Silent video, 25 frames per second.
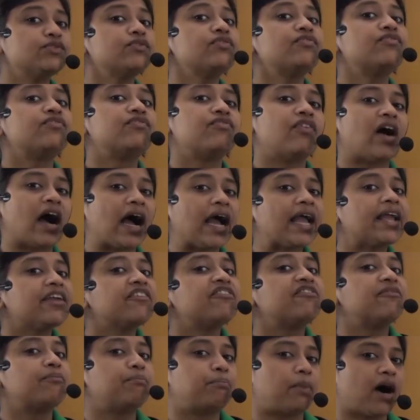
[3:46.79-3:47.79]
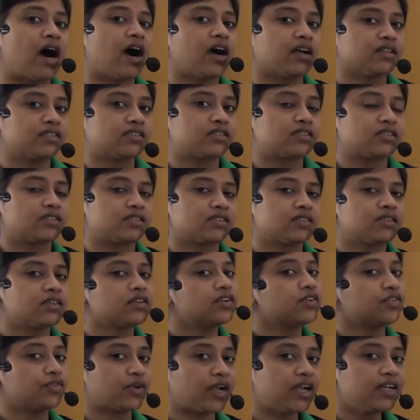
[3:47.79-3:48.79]
five parts,
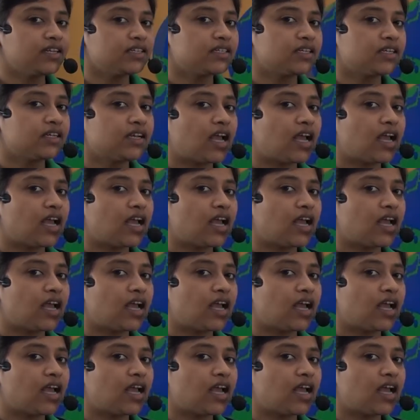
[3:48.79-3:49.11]
right?